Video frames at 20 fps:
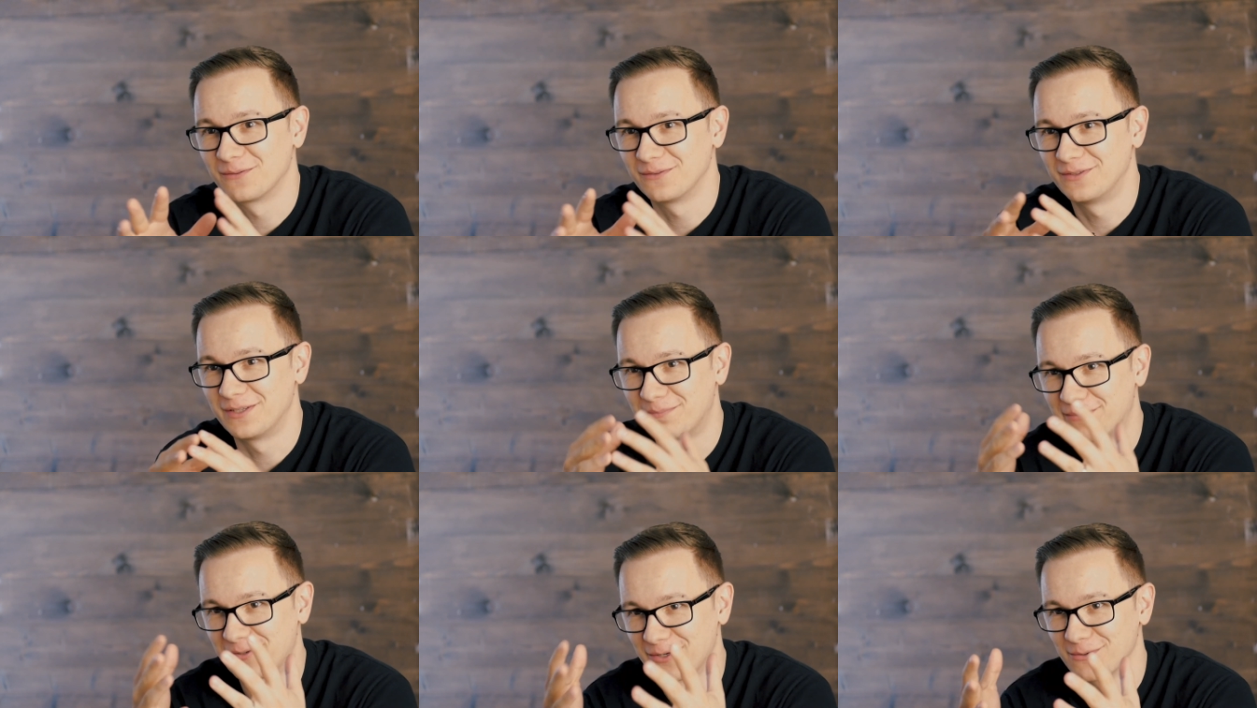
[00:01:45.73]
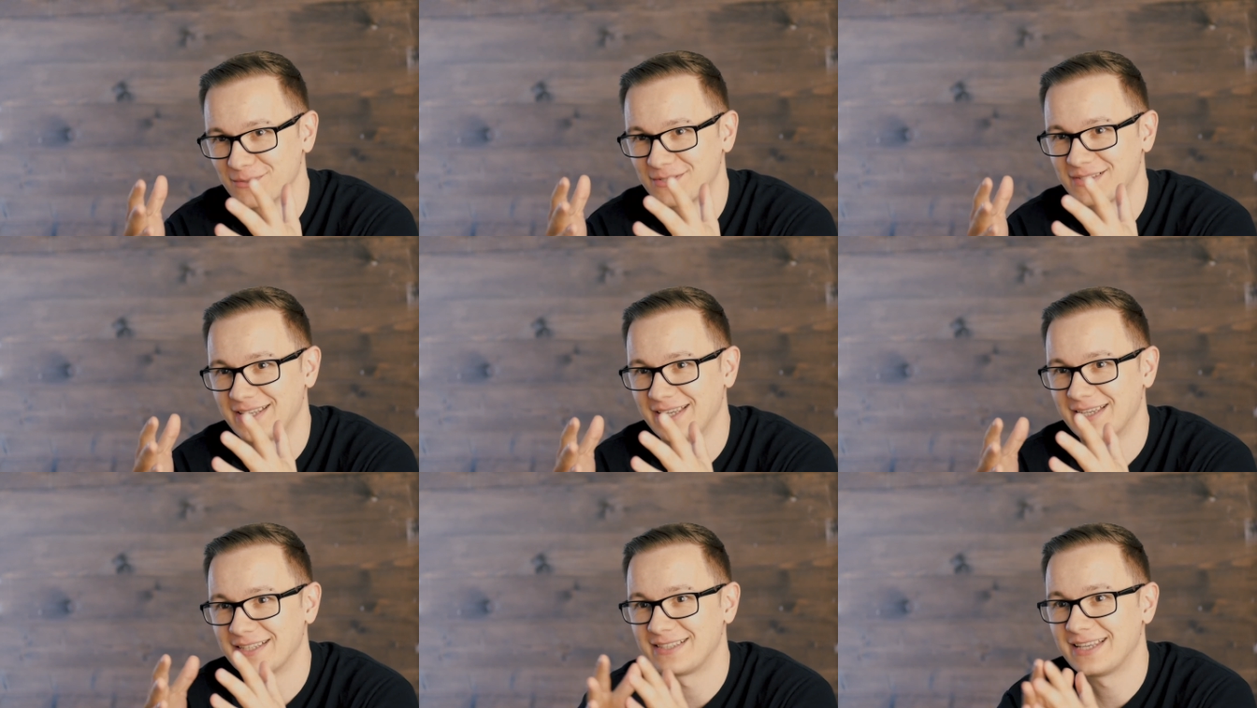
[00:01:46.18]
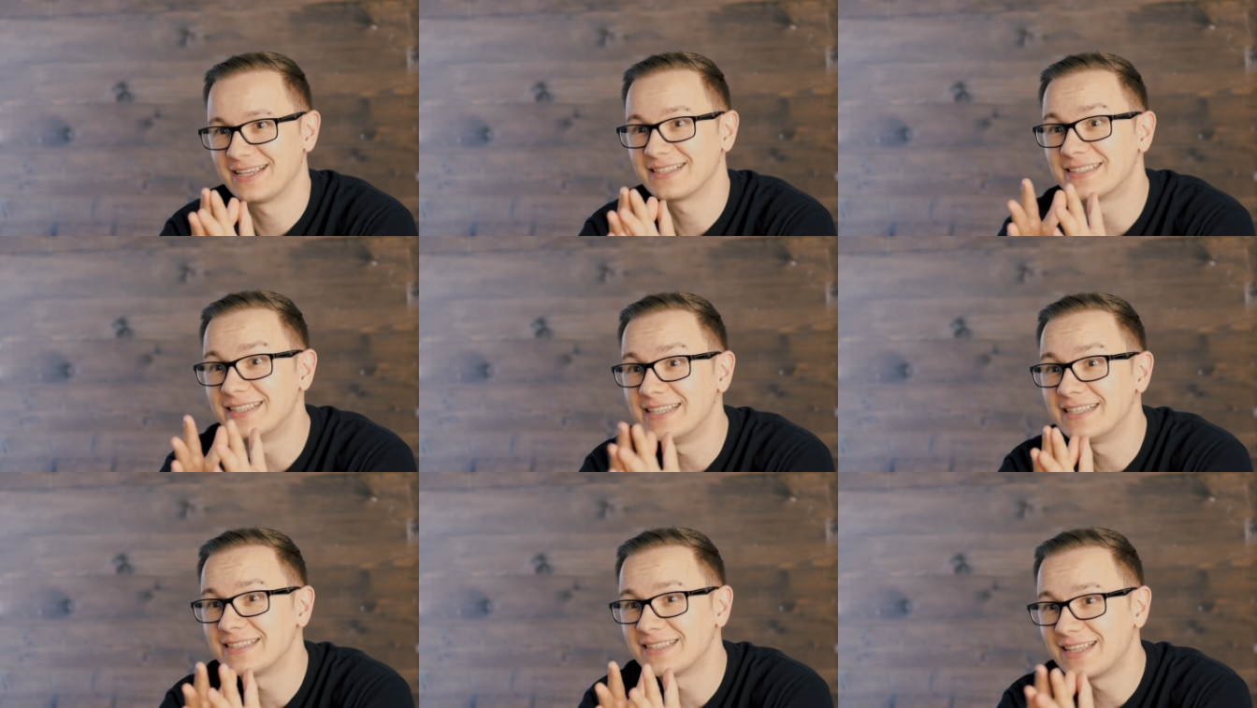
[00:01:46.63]
of the process
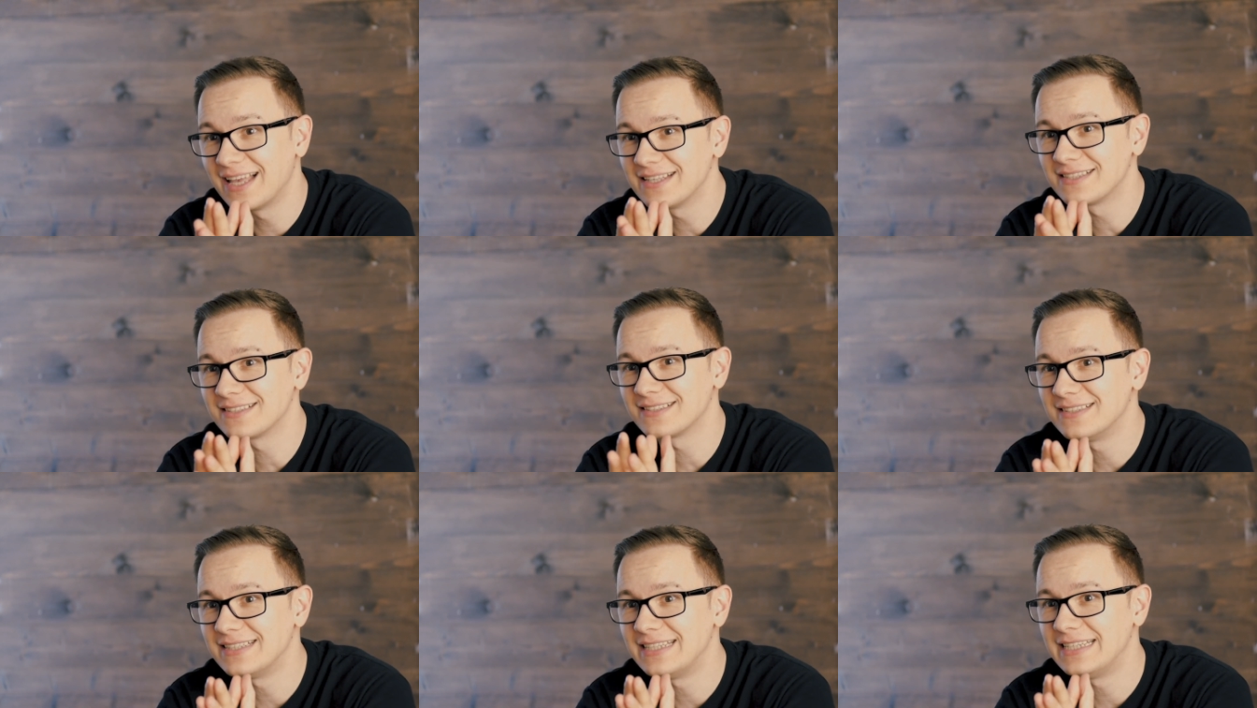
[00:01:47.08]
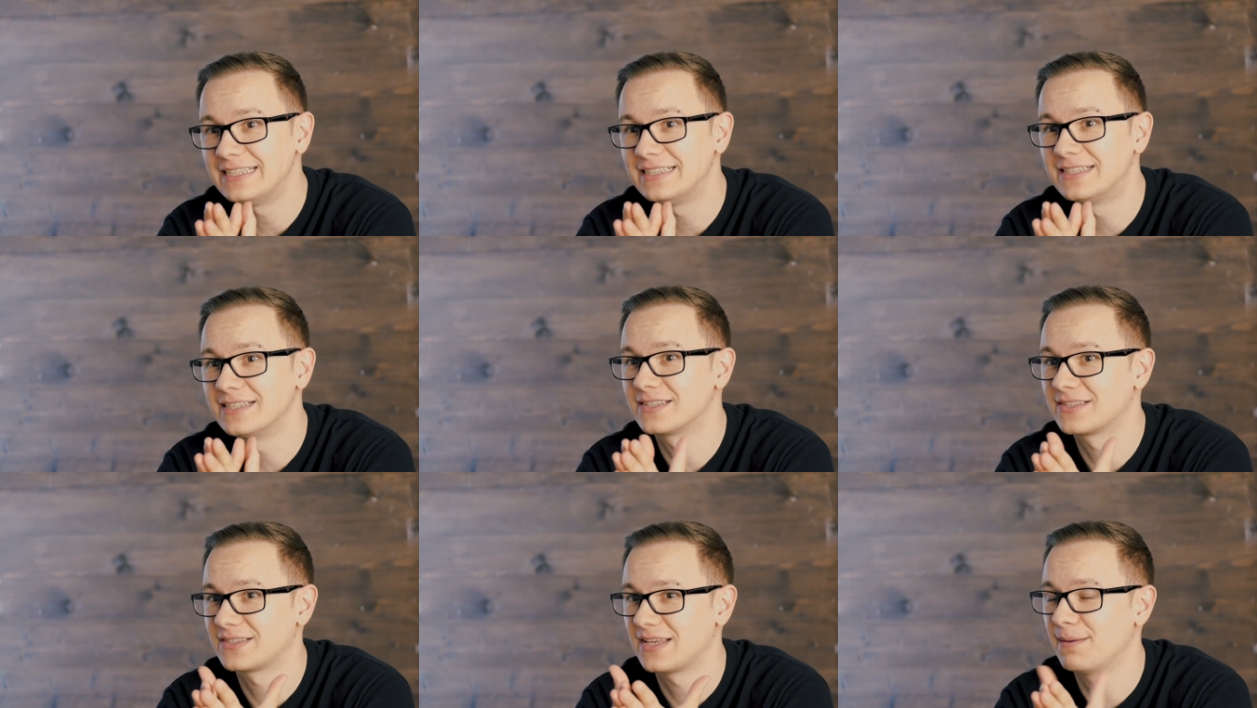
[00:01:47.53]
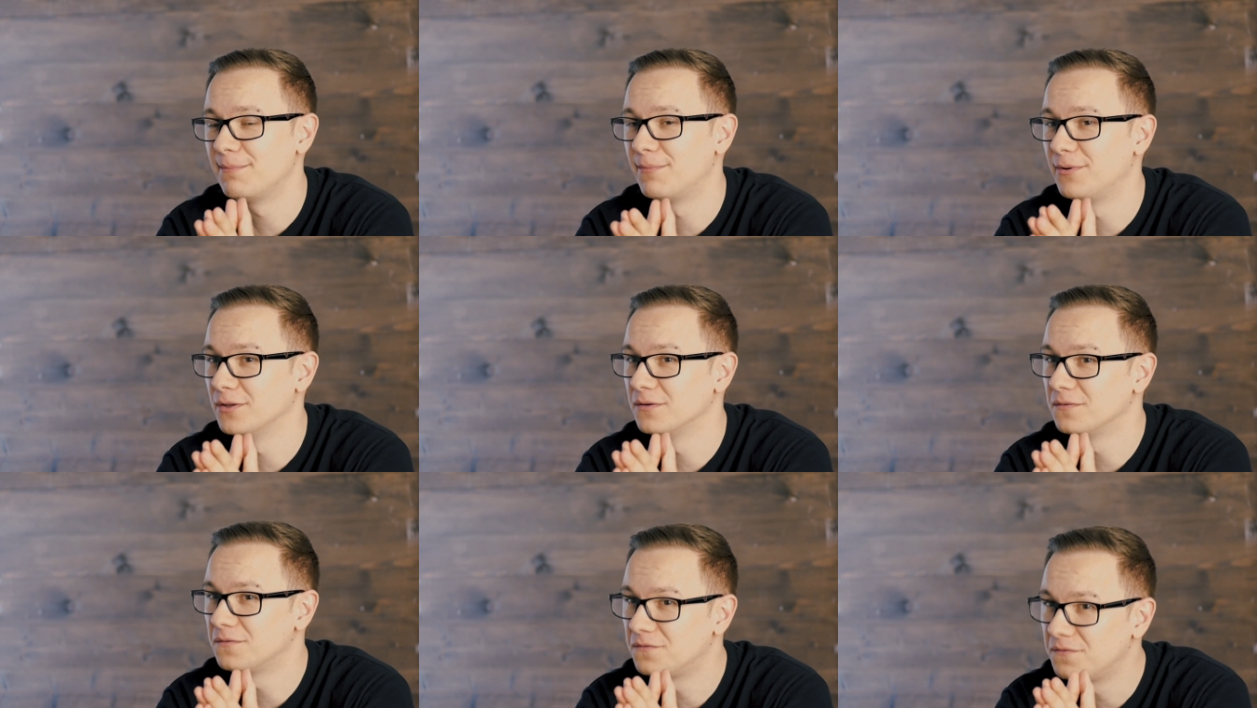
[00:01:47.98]
as this test needs a
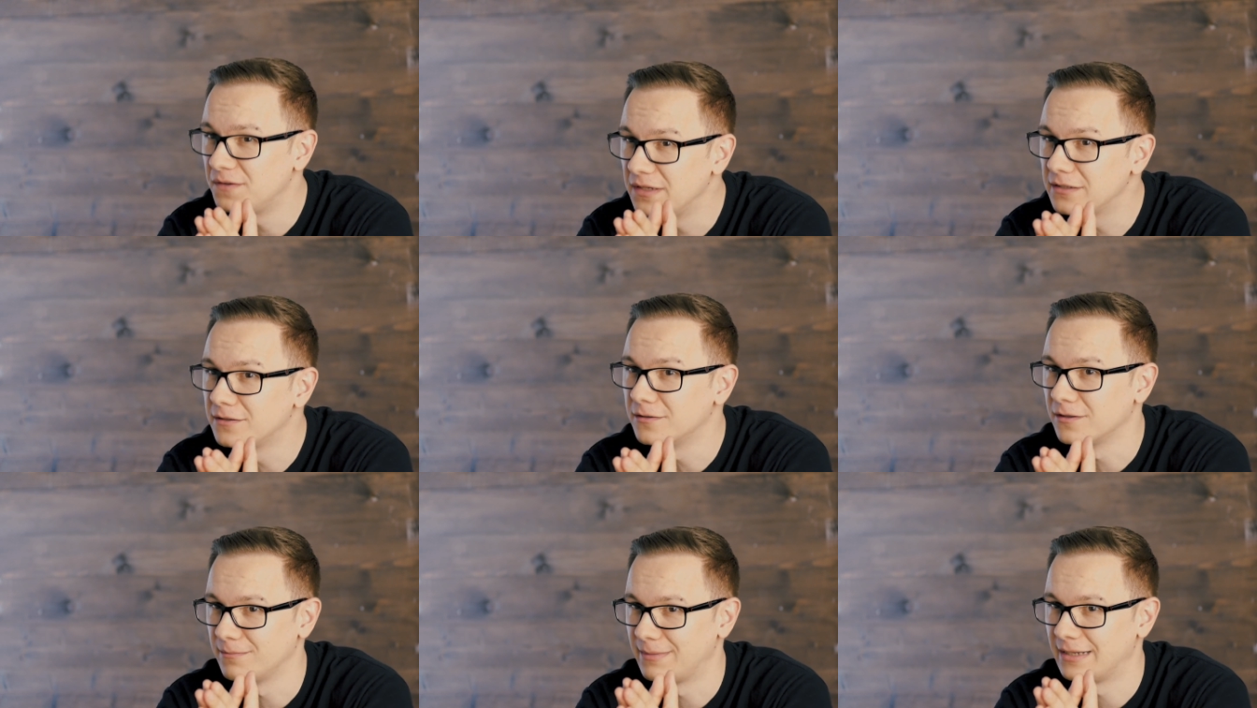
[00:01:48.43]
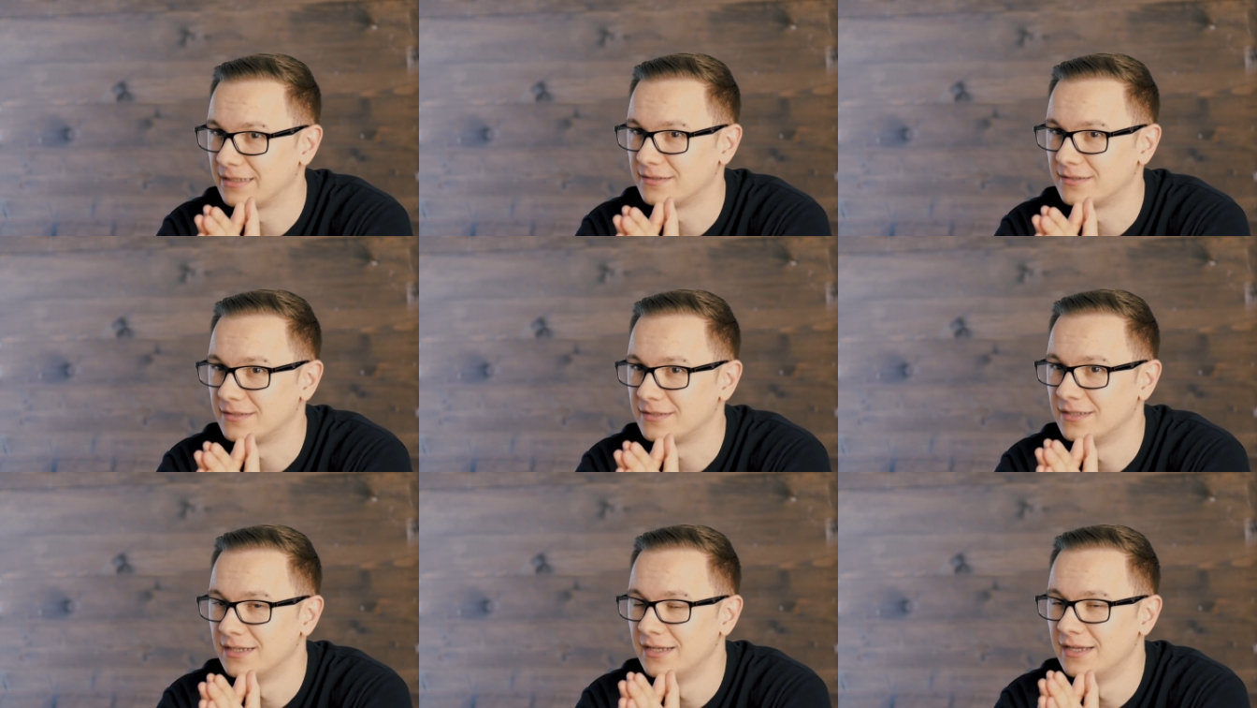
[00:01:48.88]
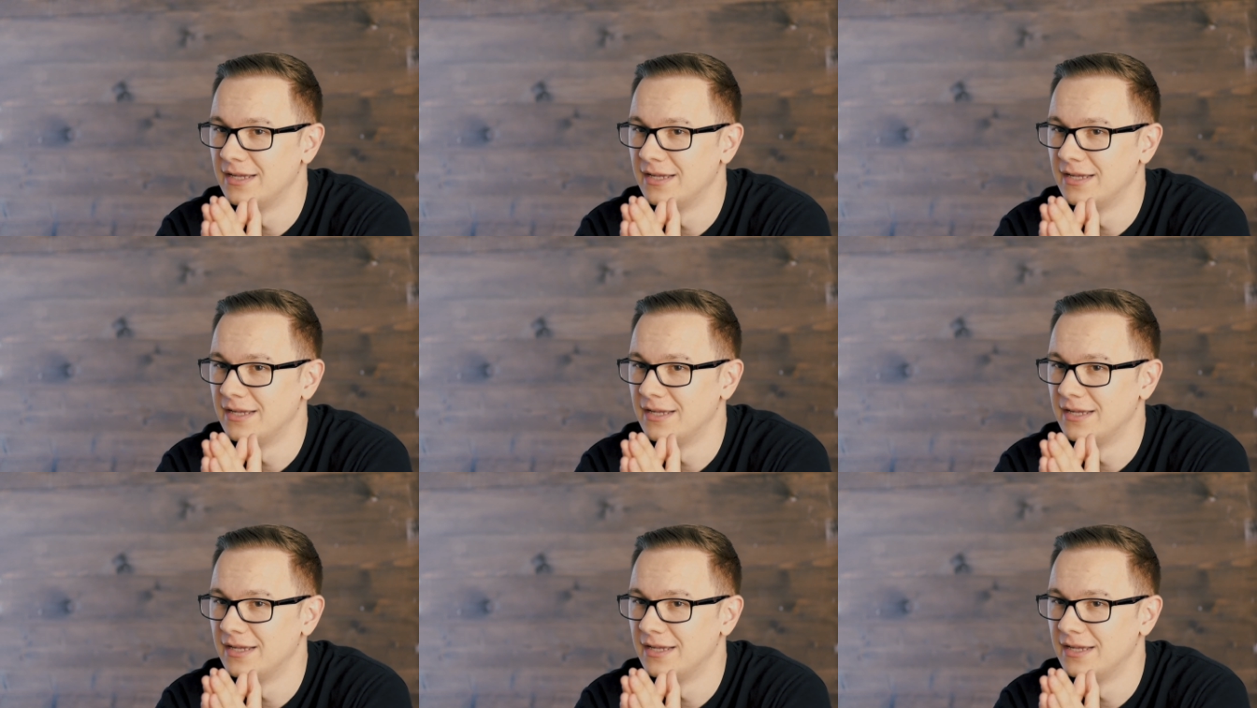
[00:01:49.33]
sample of fecal matter.